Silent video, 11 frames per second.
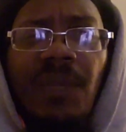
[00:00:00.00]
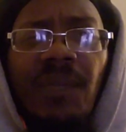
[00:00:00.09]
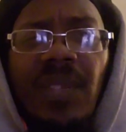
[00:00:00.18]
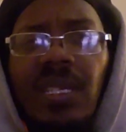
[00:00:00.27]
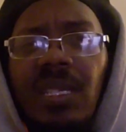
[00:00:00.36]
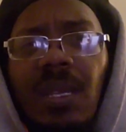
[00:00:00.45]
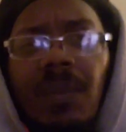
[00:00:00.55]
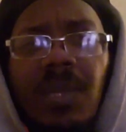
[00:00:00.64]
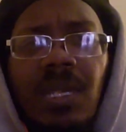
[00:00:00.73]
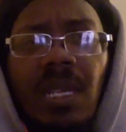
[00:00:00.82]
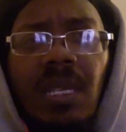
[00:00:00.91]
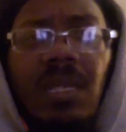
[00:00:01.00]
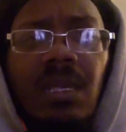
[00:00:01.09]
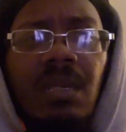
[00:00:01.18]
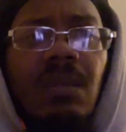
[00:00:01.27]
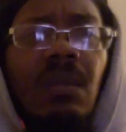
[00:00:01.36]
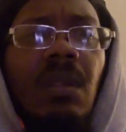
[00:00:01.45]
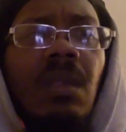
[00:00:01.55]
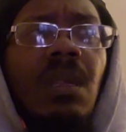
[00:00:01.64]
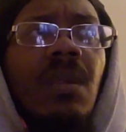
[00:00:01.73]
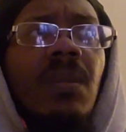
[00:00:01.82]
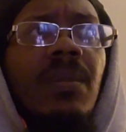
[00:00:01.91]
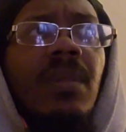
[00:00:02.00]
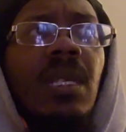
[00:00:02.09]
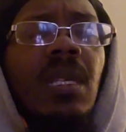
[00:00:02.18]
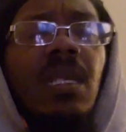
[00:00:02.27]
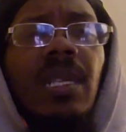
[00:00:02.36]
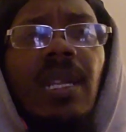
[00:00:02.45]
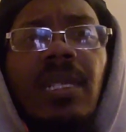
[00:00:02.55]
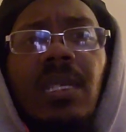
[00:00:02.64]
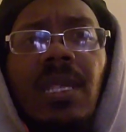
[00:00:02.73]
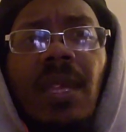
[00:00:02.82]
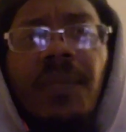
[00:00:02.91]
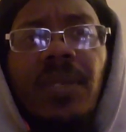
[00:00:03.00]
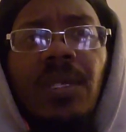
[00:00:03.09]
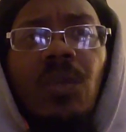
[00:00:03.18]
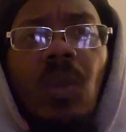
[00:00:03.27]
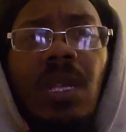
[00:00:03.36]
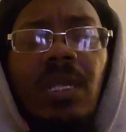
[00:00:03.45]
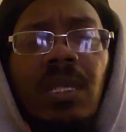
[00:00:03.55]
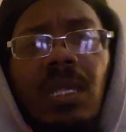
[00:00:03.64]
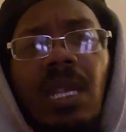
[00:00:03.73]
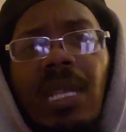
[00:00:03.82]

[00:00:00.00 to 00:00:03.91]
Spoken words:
50-something seconds that I just got finished watching.